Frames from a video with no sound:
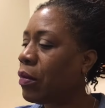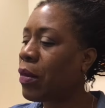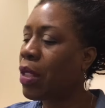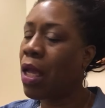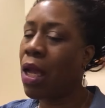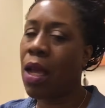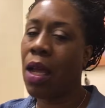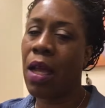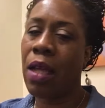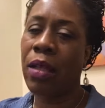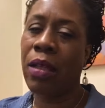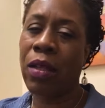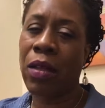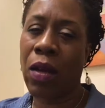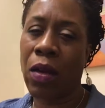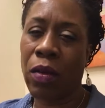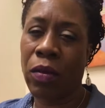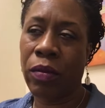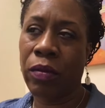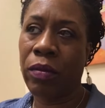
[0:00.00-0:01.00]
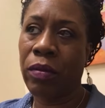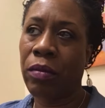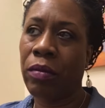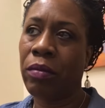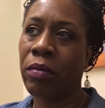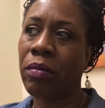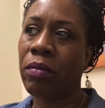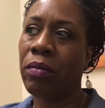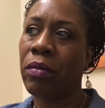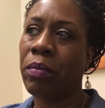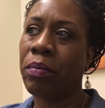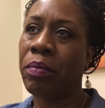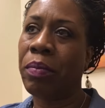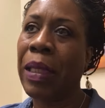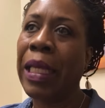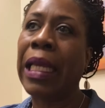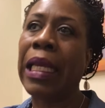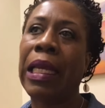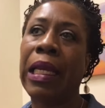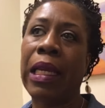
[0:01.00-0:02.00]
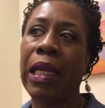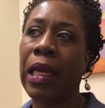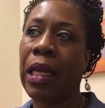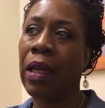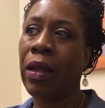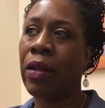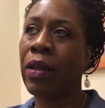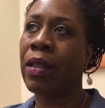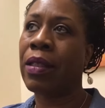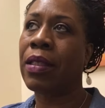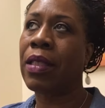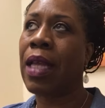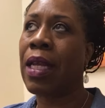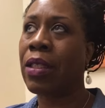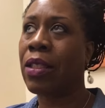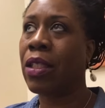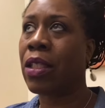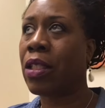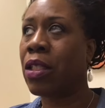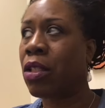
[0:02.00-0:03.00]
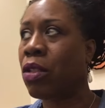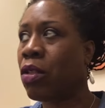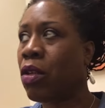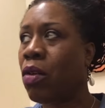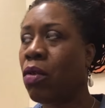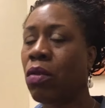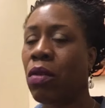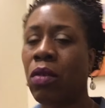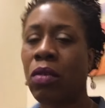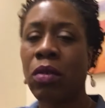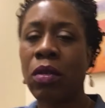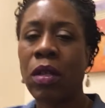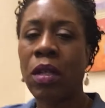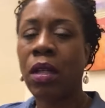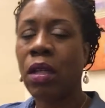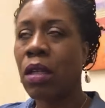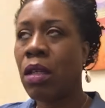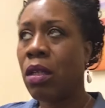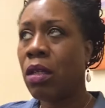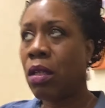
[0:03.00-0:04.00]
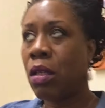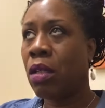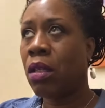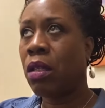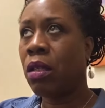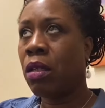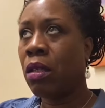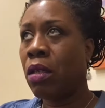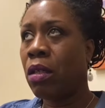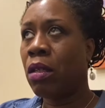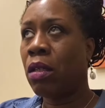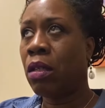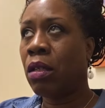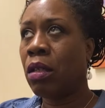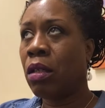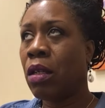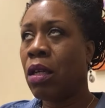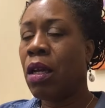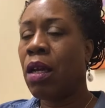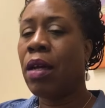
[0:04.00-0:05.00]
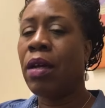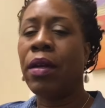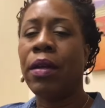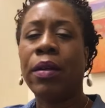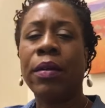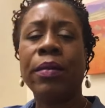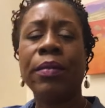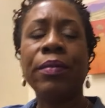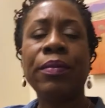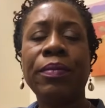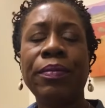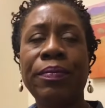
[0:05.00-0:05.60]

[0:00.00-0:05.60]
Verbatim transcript: that, you know, being here and it's not just a total um,